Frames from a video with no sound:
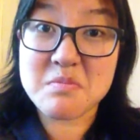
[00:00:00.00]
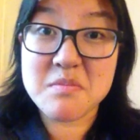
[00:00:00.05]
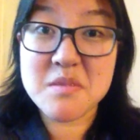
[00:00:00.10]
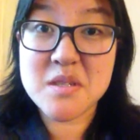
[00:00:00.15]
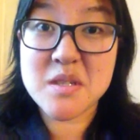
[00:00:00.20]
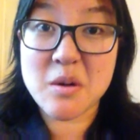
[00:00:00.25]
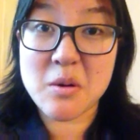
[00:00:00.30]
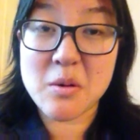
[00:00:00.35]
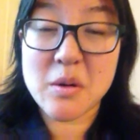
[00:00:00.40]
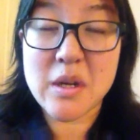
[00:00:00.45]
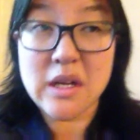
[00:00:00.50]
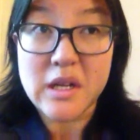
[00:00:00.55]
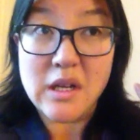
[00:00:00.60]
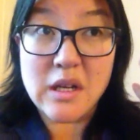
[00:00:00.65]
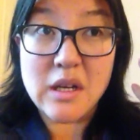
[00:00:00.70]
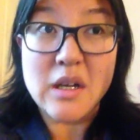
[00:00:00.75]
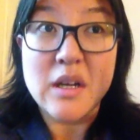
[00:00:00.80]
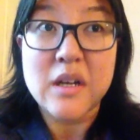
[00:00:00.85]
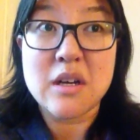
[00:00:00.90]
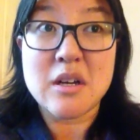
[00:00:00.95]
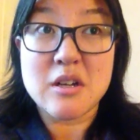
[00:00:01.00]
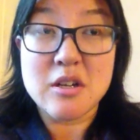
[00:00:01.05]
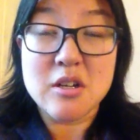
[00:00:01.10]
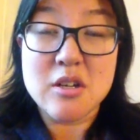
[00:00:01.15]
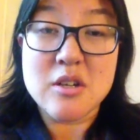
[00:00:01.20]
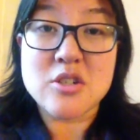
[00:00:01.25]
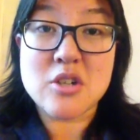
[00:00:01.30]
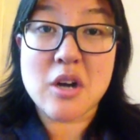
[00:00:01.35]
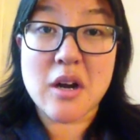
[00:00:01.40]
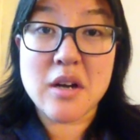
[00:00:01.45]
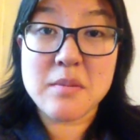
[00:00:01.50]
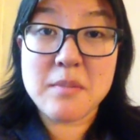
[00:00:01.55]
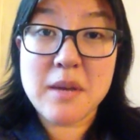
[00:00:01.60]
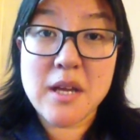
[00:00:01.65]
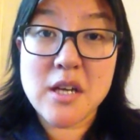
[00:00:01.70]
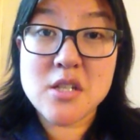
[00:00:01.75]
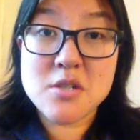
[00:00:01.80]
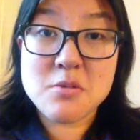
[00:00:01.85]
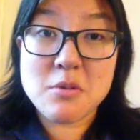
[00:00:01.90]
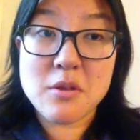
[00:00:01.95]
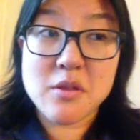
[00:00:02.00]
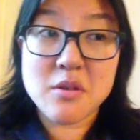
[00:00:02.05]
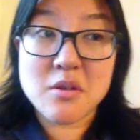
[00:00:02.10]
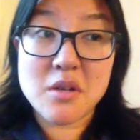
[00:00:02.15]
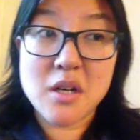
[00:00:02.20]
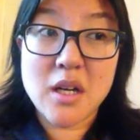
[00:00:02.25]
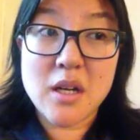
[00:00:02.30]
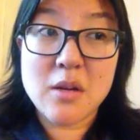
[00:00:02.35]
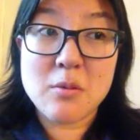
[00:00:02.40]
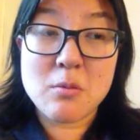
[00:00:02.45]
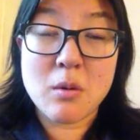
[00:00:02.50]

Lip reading: So trying to manage with 3,